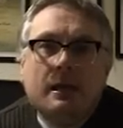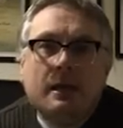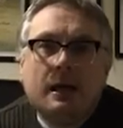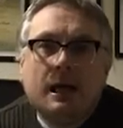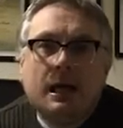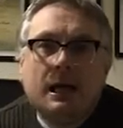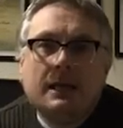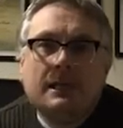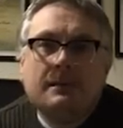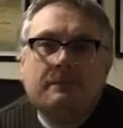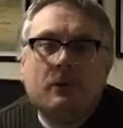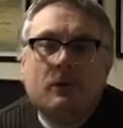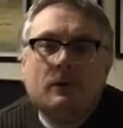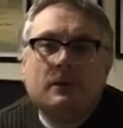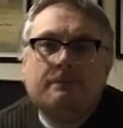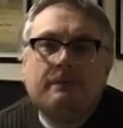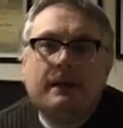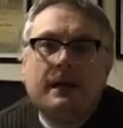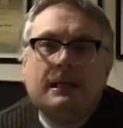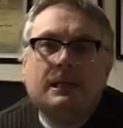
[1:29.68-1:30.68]
and it's more
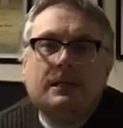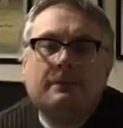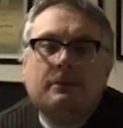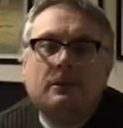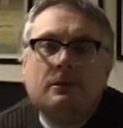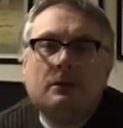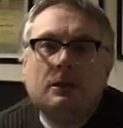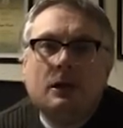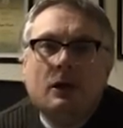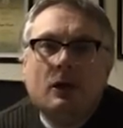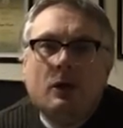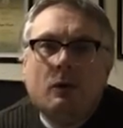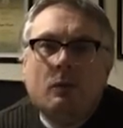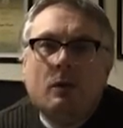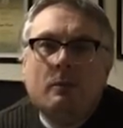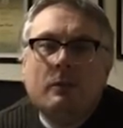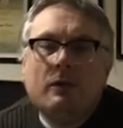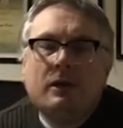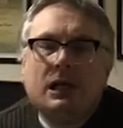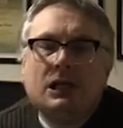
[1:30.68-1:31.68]
dependable
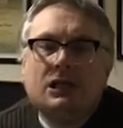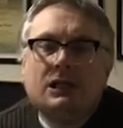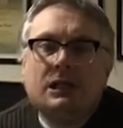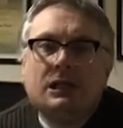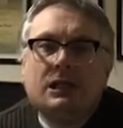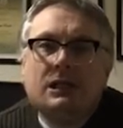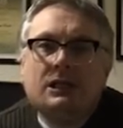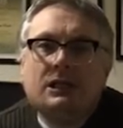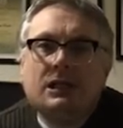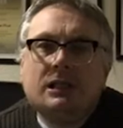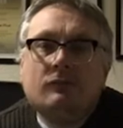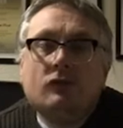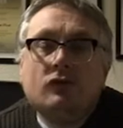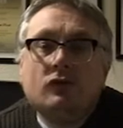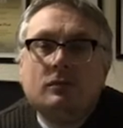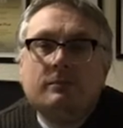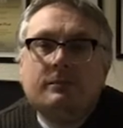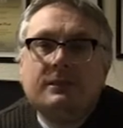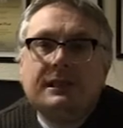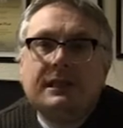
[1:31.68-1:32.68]
when we're actually in the same
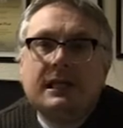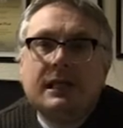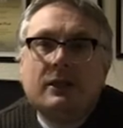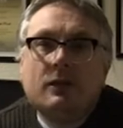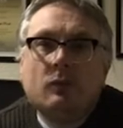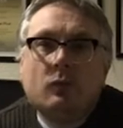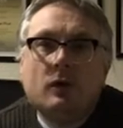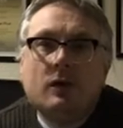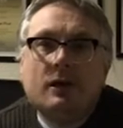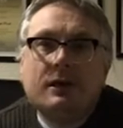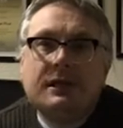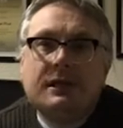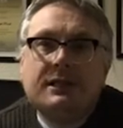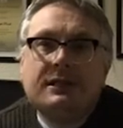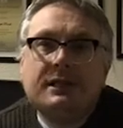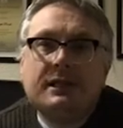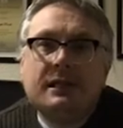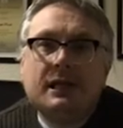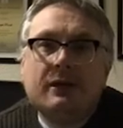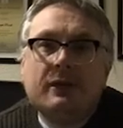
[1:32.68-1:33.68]
room together, working
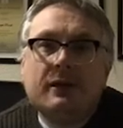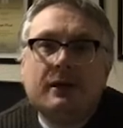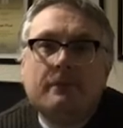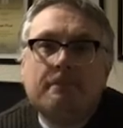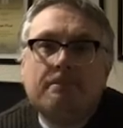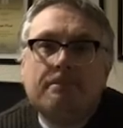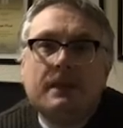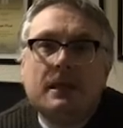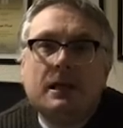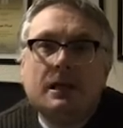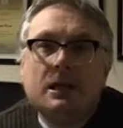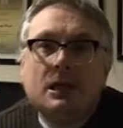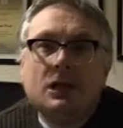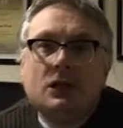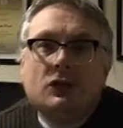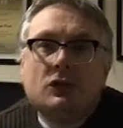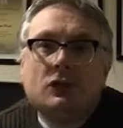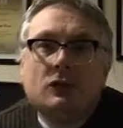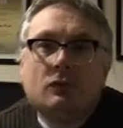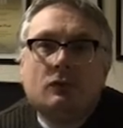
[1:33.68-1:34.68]
together.
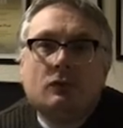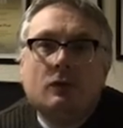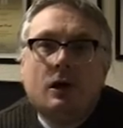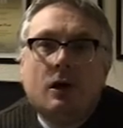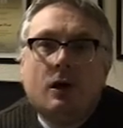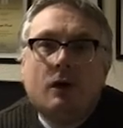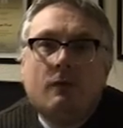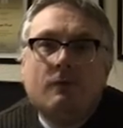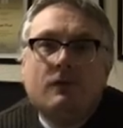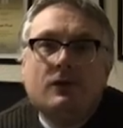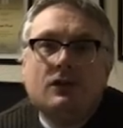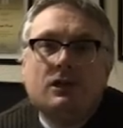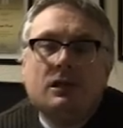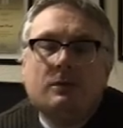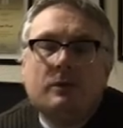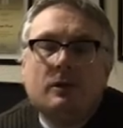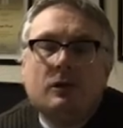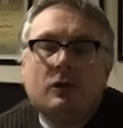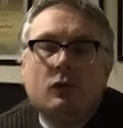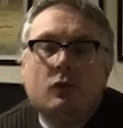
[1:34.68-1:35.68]
So obviously
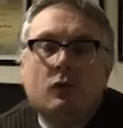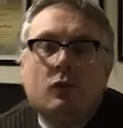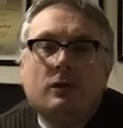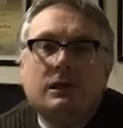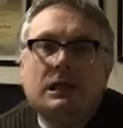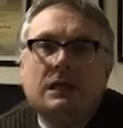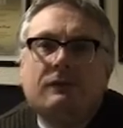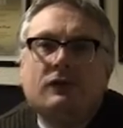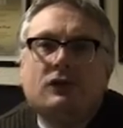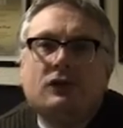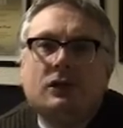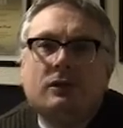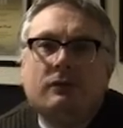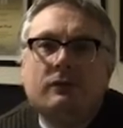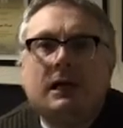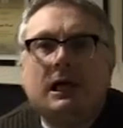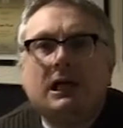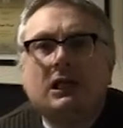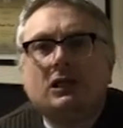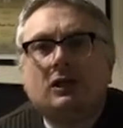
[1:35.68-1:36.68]
we'll only ever do
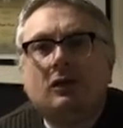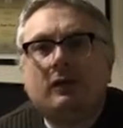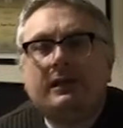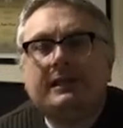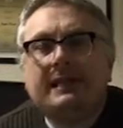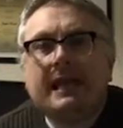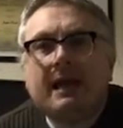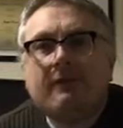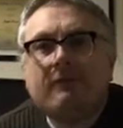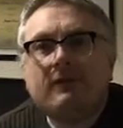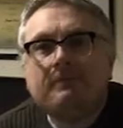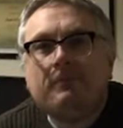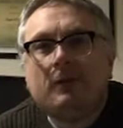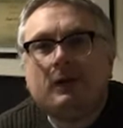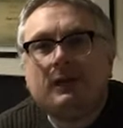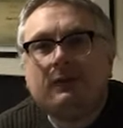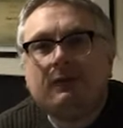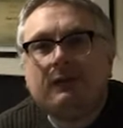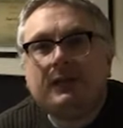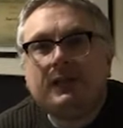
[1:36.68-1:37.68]
that as long as
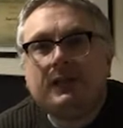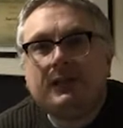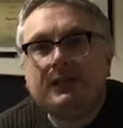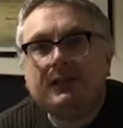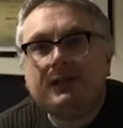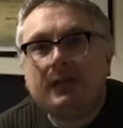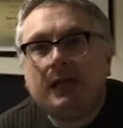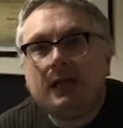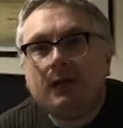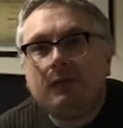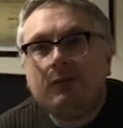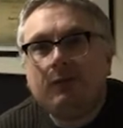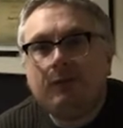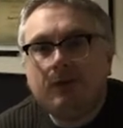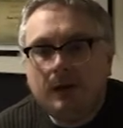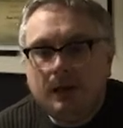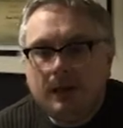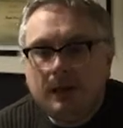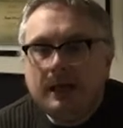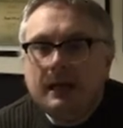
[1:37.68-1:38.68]
everybody feels safe.
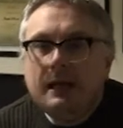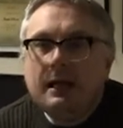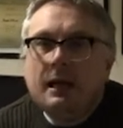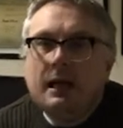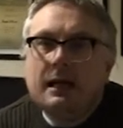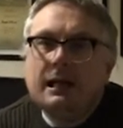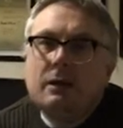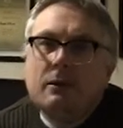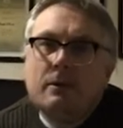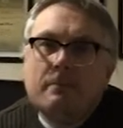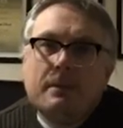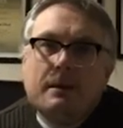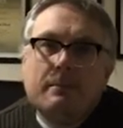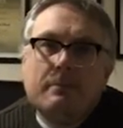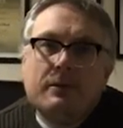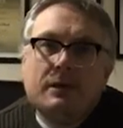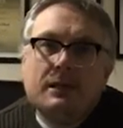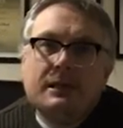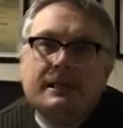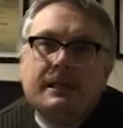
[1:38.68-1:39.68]
And our
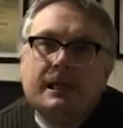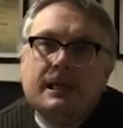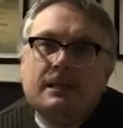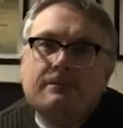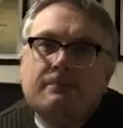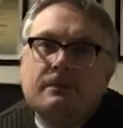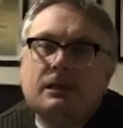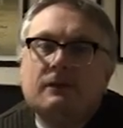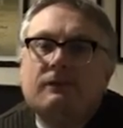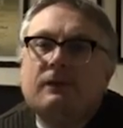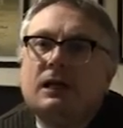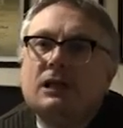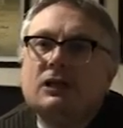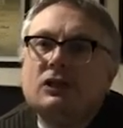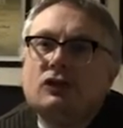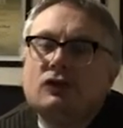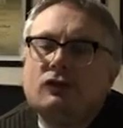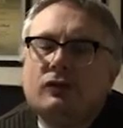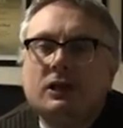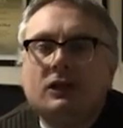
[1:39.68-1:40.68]
member engagement advisor,
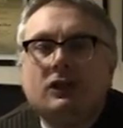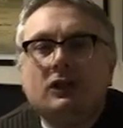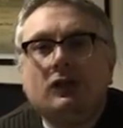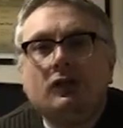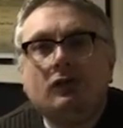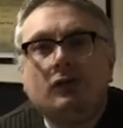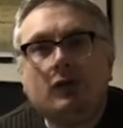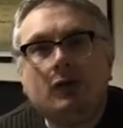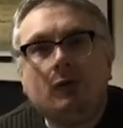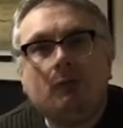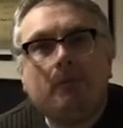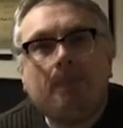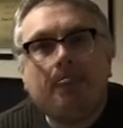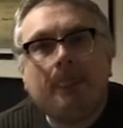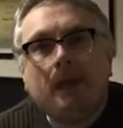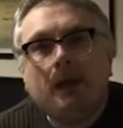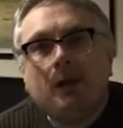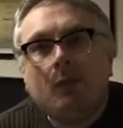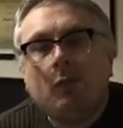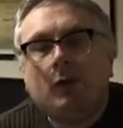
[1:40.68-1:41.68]
Tracy Drew,
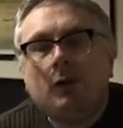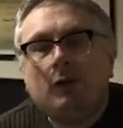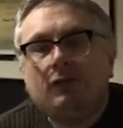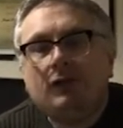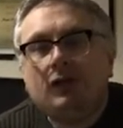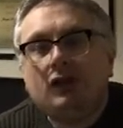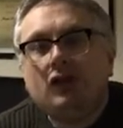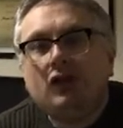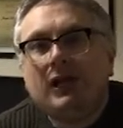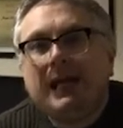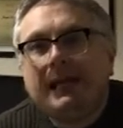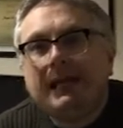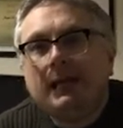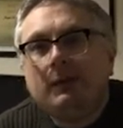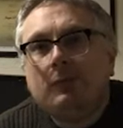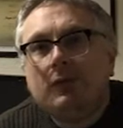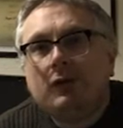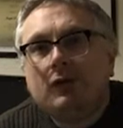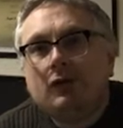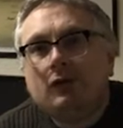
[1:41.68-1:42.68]
will obviously check in
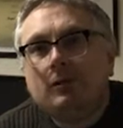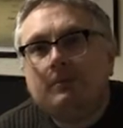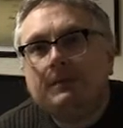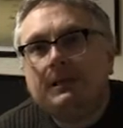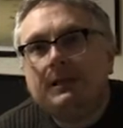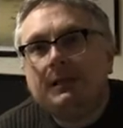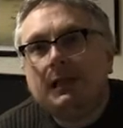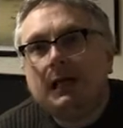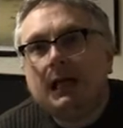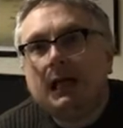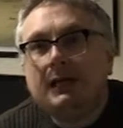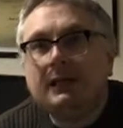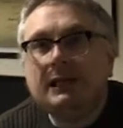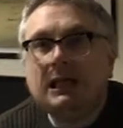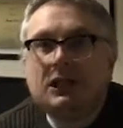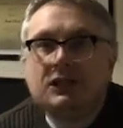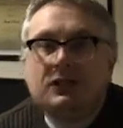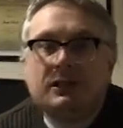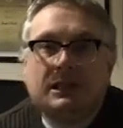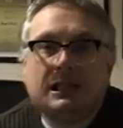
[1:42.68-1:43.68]
with groups and
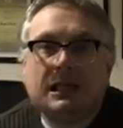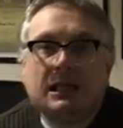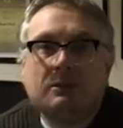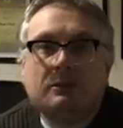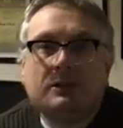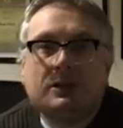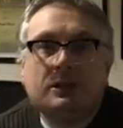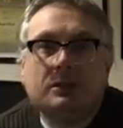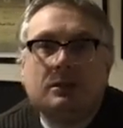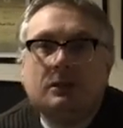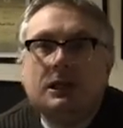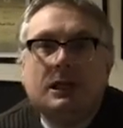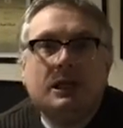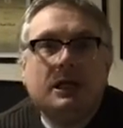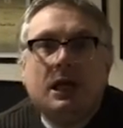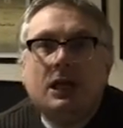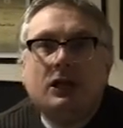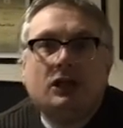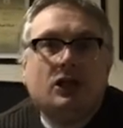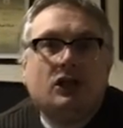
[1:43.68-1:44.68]
National Council
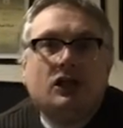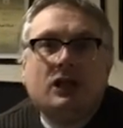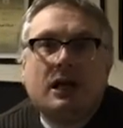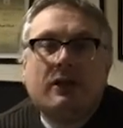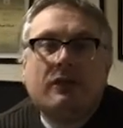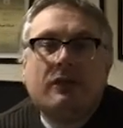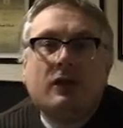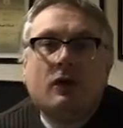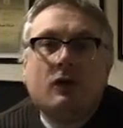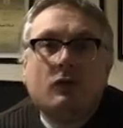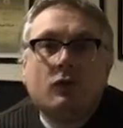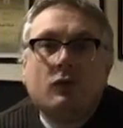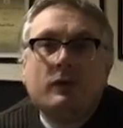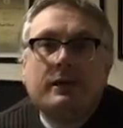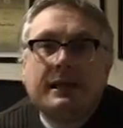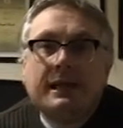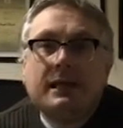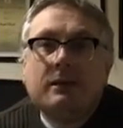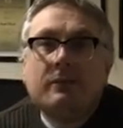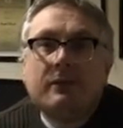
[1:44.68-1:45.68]
to check they are
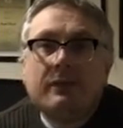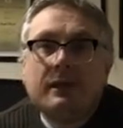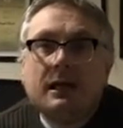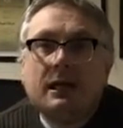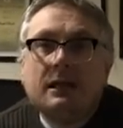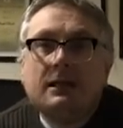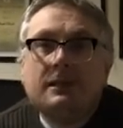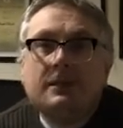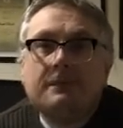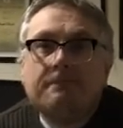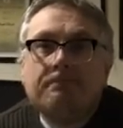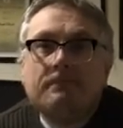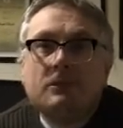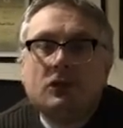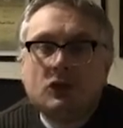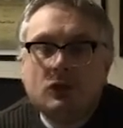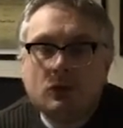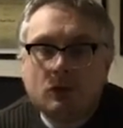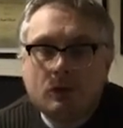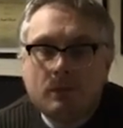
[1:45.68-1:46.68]
okay with that.
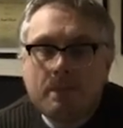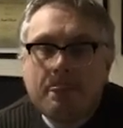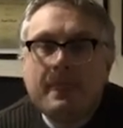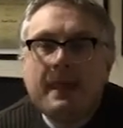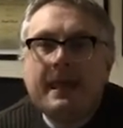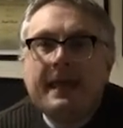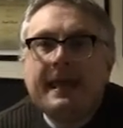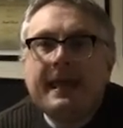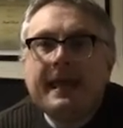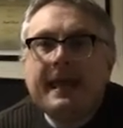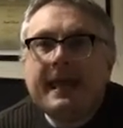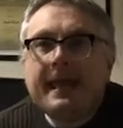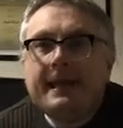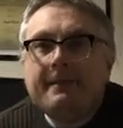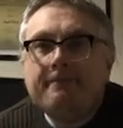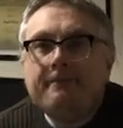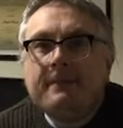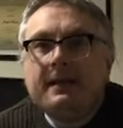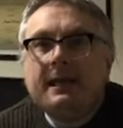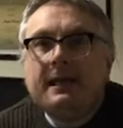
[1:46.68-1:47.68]
So
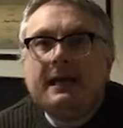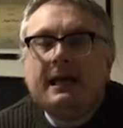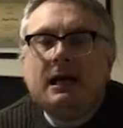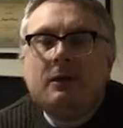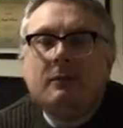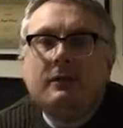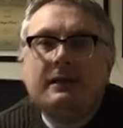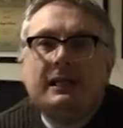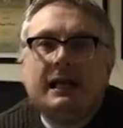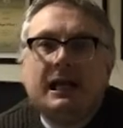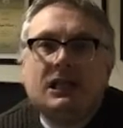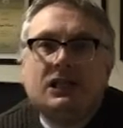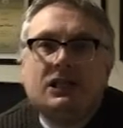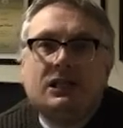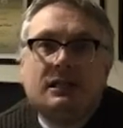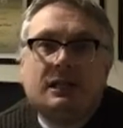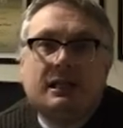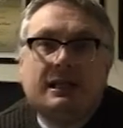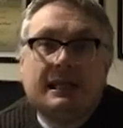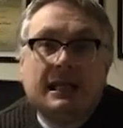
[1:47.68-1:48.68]
in May, our
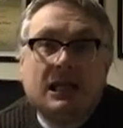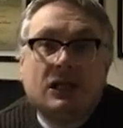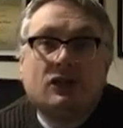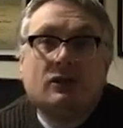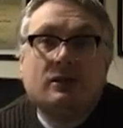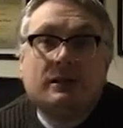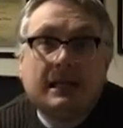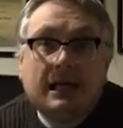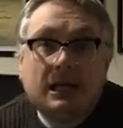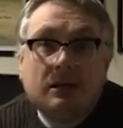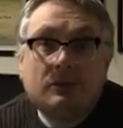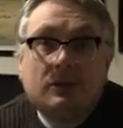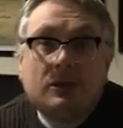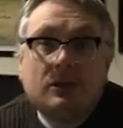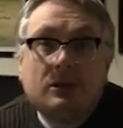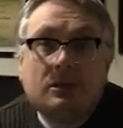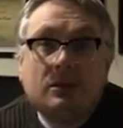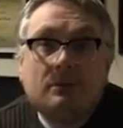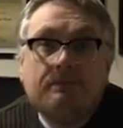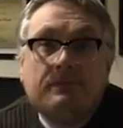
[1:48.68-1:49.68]
next National
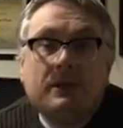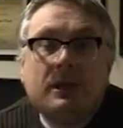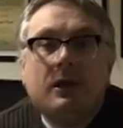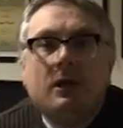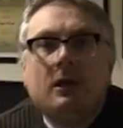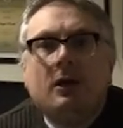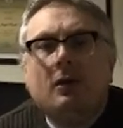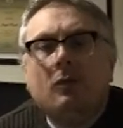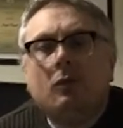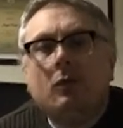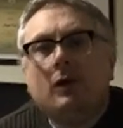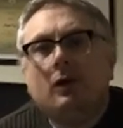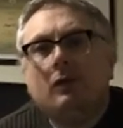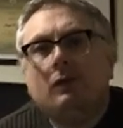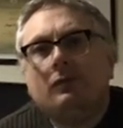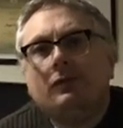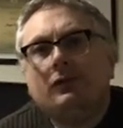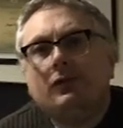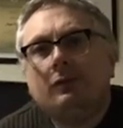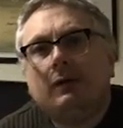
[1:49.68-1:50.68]
Council, we're
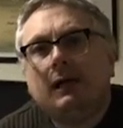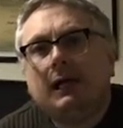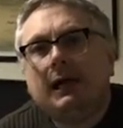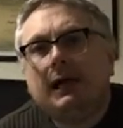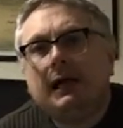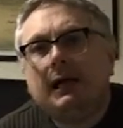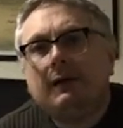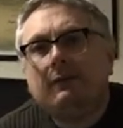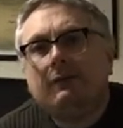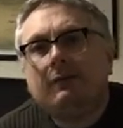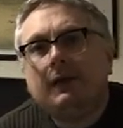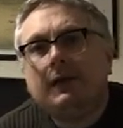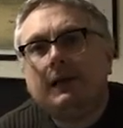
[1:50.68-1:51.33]
going to have